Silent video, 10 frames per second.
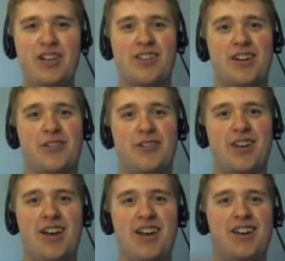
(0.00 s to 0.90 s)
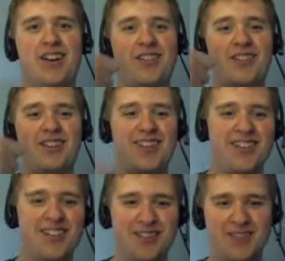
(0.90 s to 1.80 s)
Designers, hey,
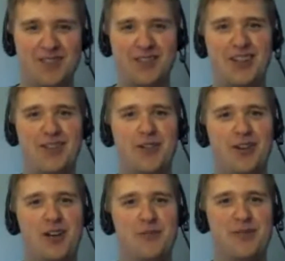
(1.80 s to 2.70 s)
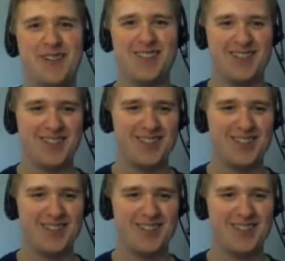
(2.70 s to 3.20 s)
we'd love your help.